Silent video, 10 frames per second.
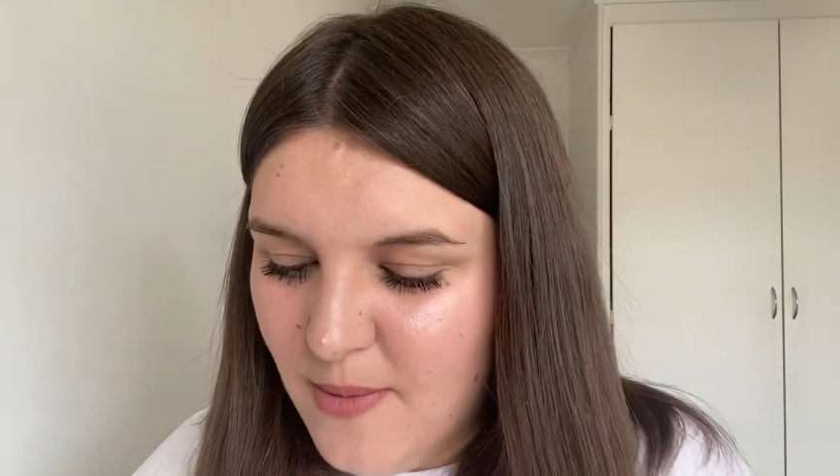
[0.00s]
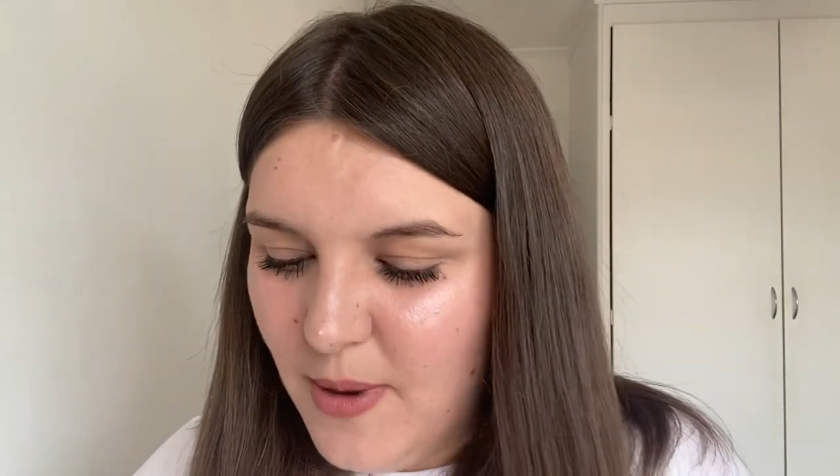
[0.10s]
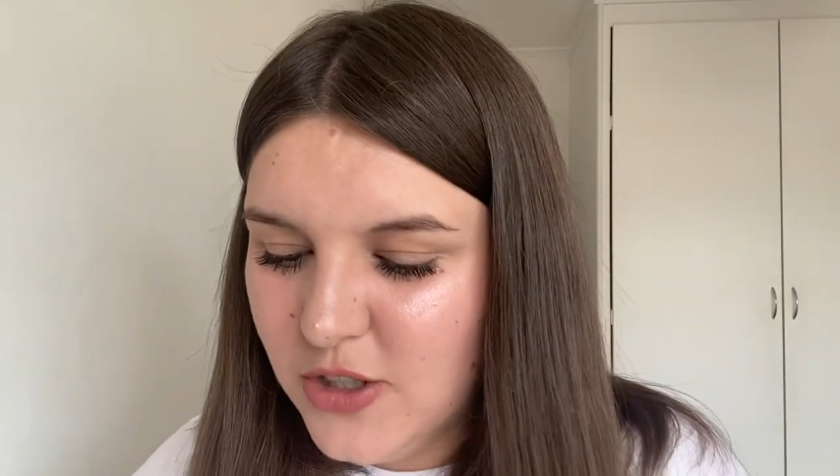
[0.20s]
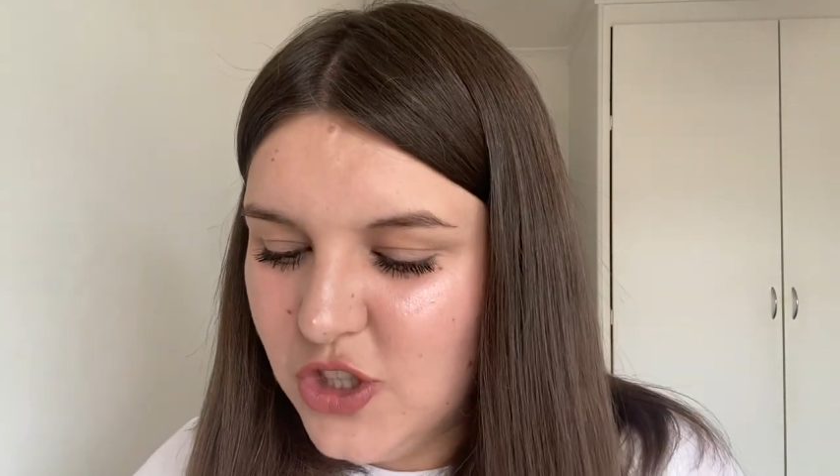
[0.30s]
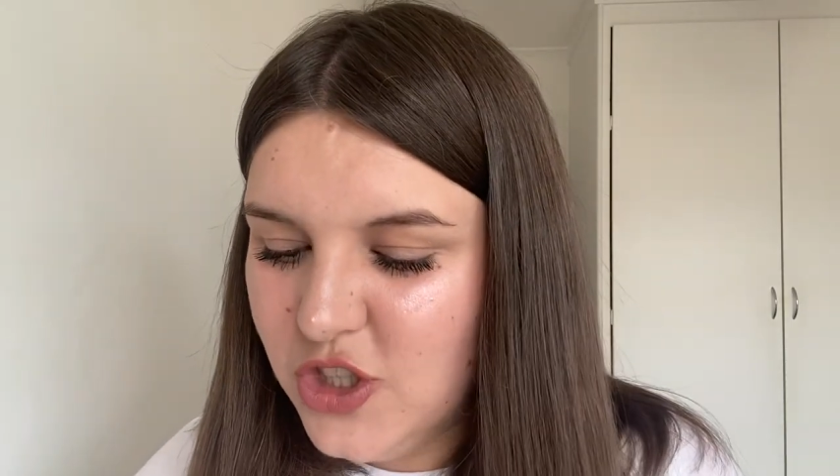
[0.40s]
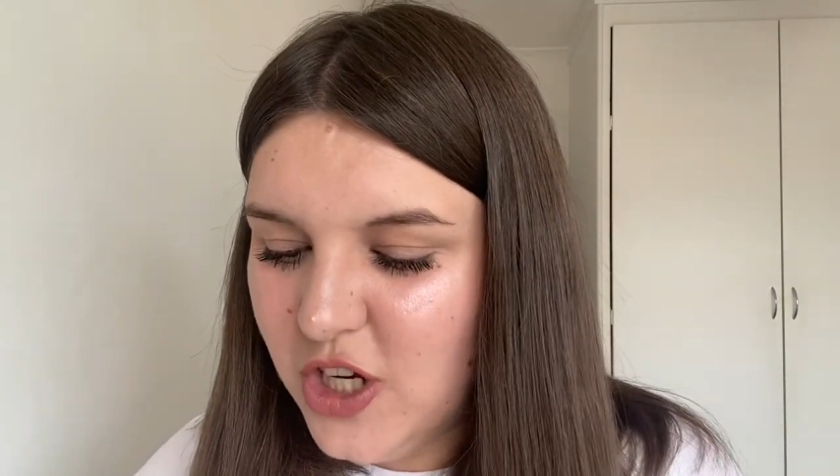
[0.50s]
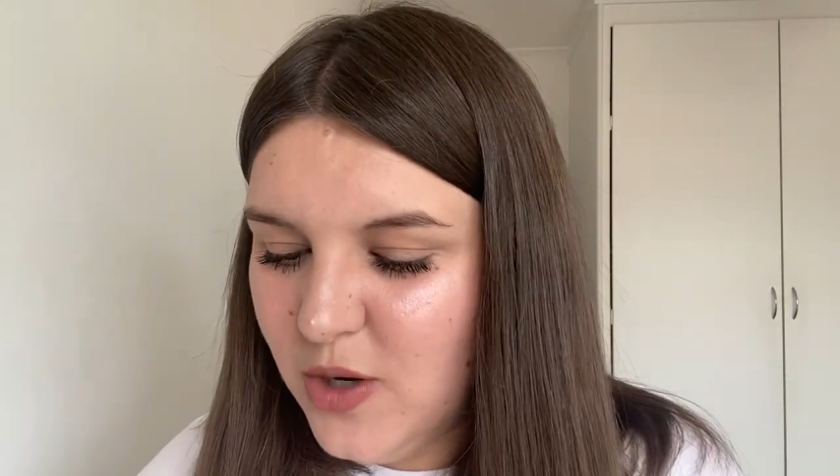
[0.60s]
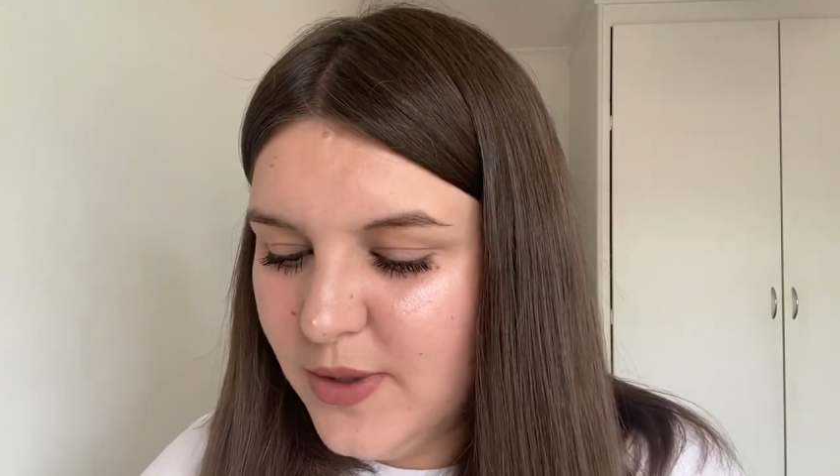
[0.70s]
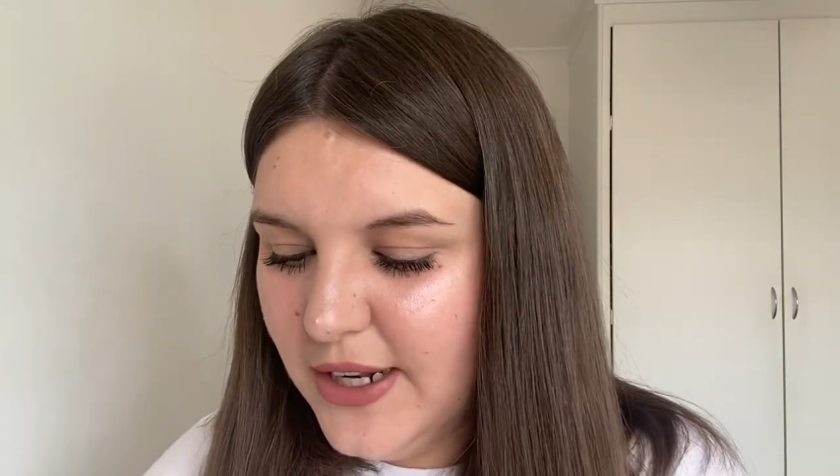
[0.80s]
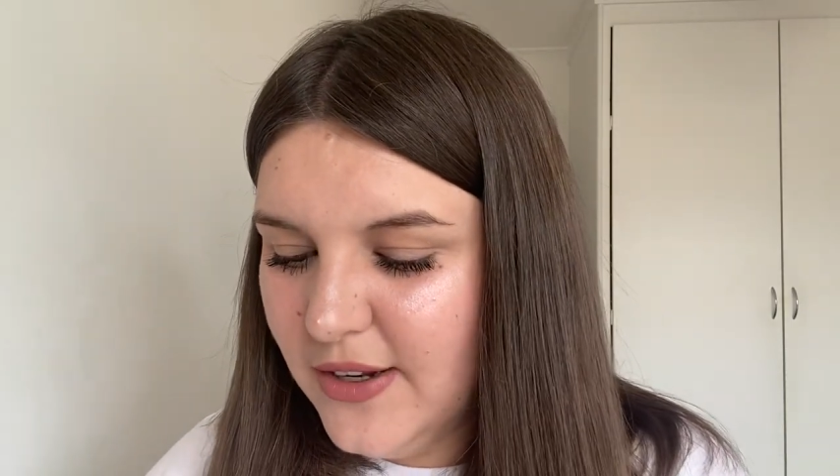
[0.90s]
But I'll just show
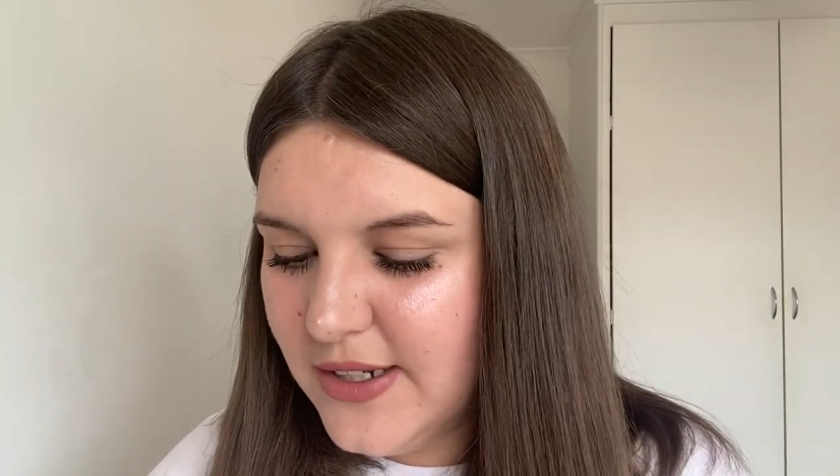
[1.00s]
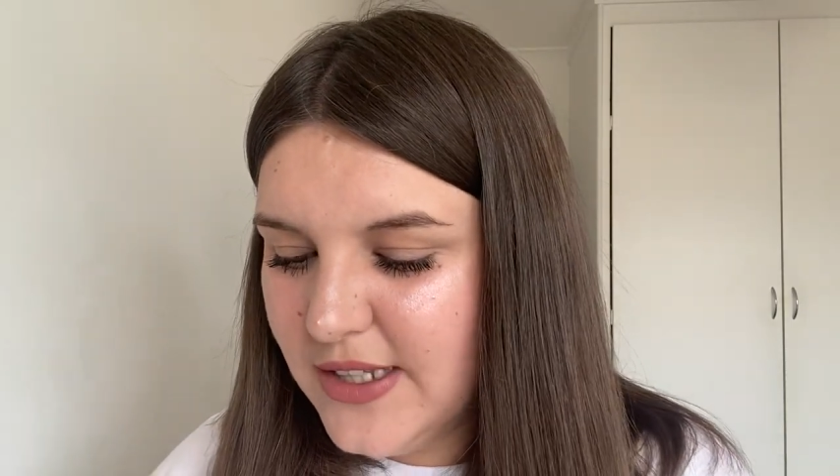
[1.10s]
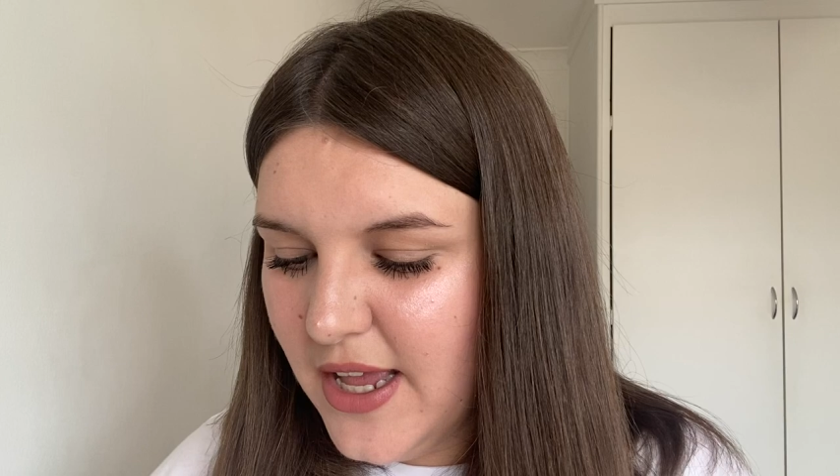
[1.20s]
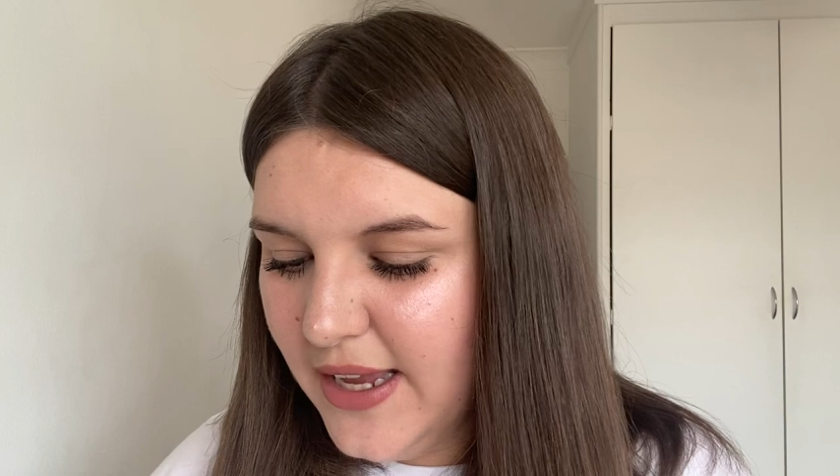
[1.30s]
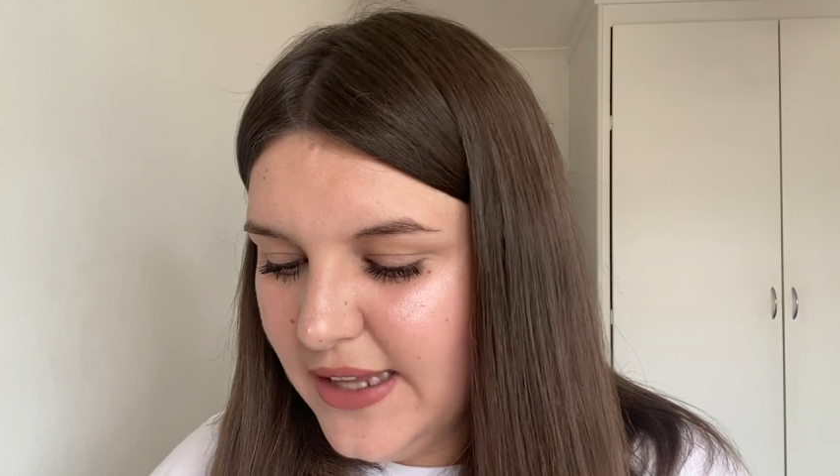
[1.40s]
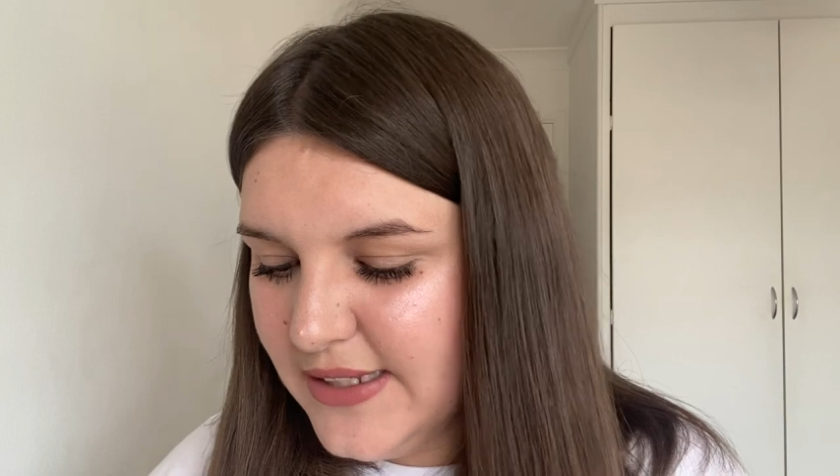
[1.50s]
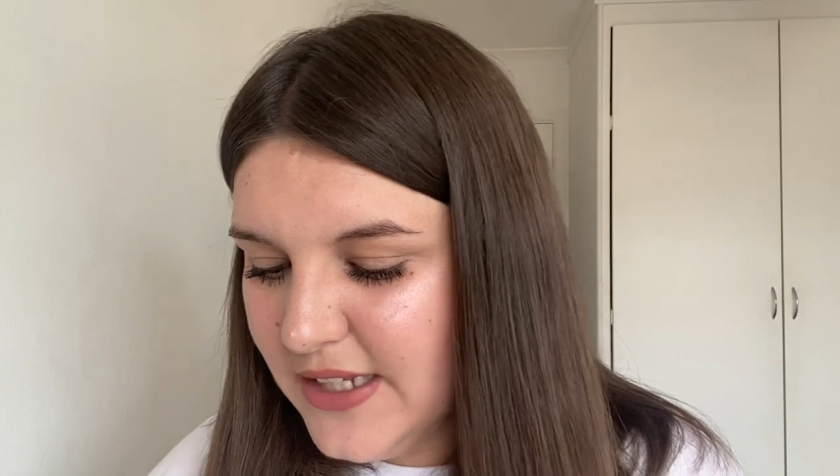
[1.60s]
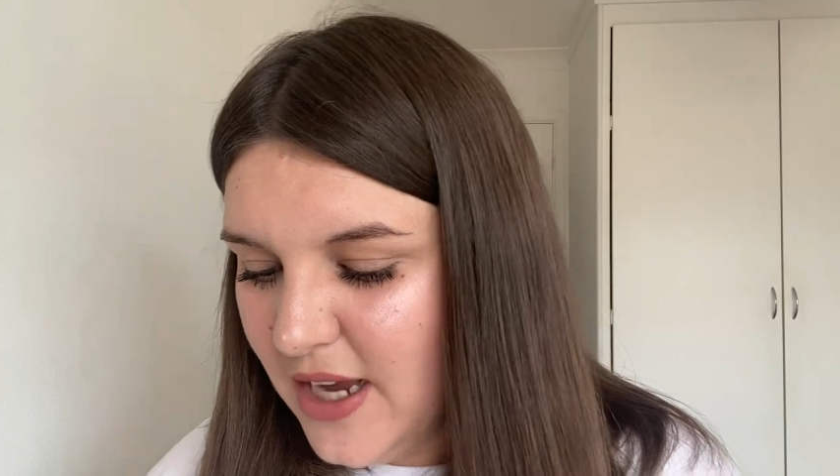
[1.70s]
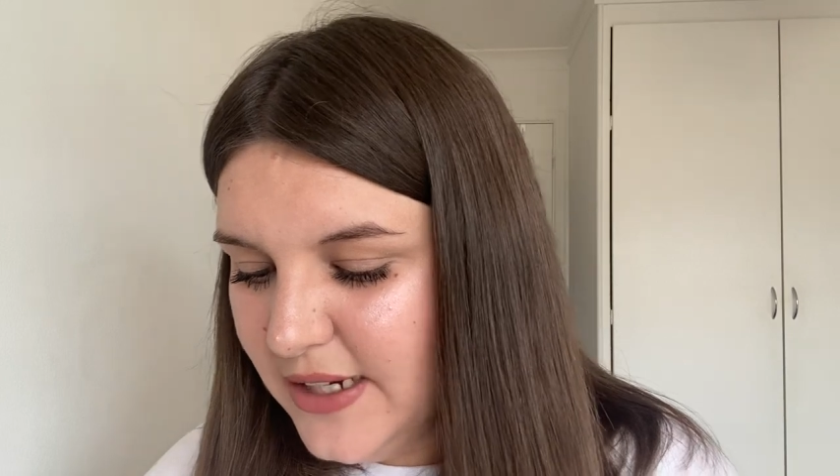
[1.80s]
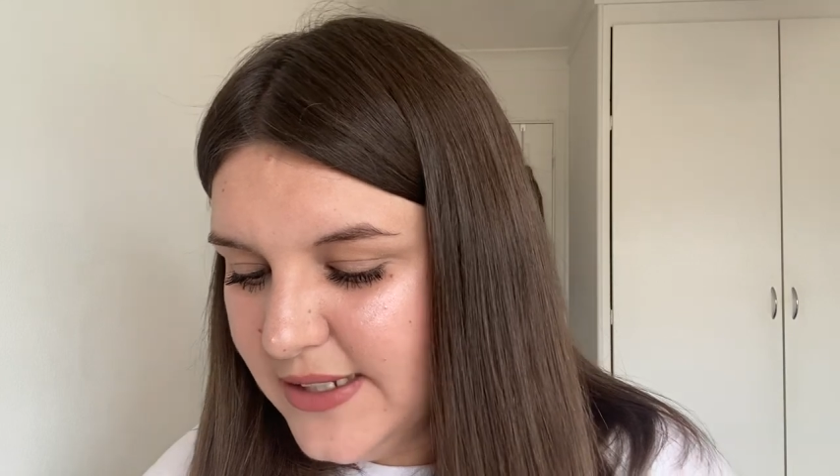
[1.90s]
you what it looks like inside.